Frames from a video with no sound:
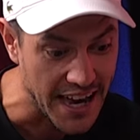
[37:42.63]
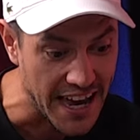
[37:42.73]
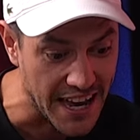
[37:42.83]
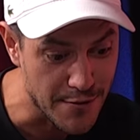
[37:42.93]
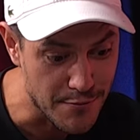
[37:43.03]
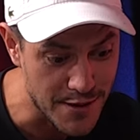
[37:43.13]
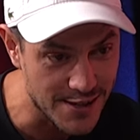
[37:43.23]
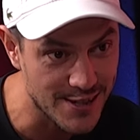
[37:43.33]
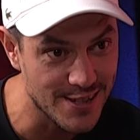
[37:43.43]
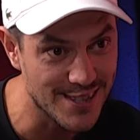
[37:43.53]
He
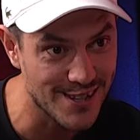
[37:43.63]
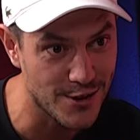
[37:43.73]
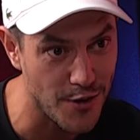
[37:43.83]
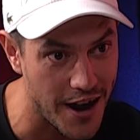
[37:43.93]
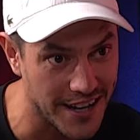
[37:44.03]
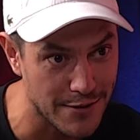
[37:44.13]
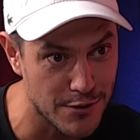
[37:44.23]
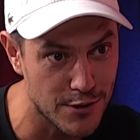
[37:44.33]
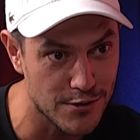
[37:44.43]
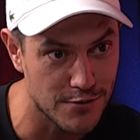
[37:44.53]
misses the granny
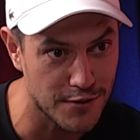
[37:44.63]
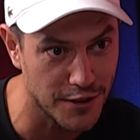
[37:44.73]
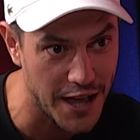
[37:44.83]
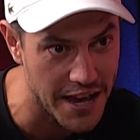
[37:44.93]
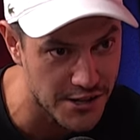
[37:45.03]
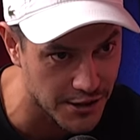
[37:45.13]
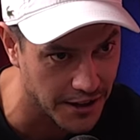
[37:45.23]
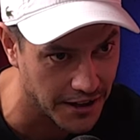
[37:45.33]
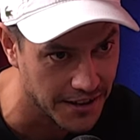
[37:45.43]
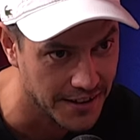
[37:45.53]
because of
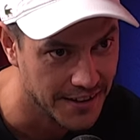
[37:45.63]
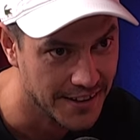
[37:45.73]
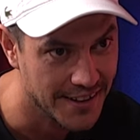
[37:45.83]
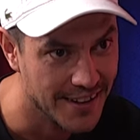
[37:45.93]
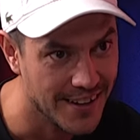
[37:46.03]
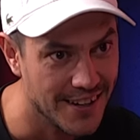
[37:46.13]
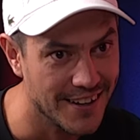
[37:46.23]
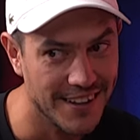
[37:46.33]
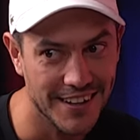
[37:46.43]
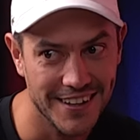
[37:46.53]
glandular. Oh.
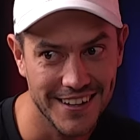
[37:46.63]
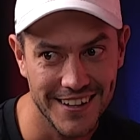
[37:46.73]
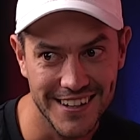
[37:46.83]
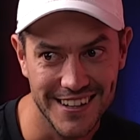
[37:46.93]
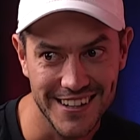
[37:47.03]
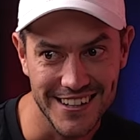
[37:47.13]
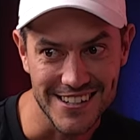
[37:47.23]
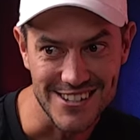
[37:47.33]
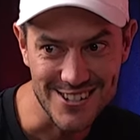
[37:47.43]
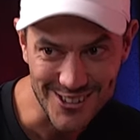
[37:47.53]

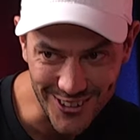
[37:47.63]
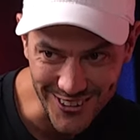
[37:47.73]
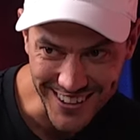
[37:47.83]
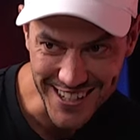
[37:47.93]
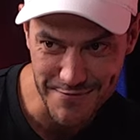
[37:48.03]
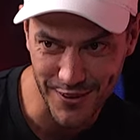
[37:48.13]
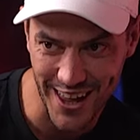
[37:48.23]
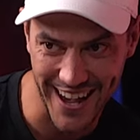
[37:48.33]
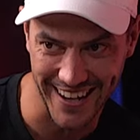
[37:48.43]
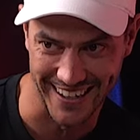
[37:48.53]
Surely Yeah, you're
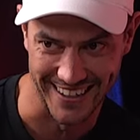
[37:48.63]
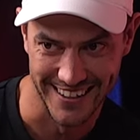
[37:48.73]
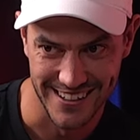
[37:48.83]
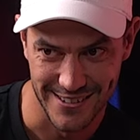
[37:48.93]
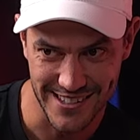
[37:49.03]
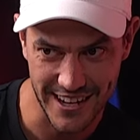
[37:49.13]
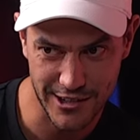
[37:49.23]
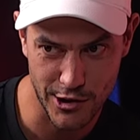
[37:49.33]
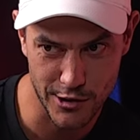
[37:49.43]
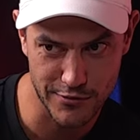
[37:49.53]
playing. yeah, you Is that don't.
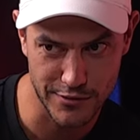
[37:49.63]
code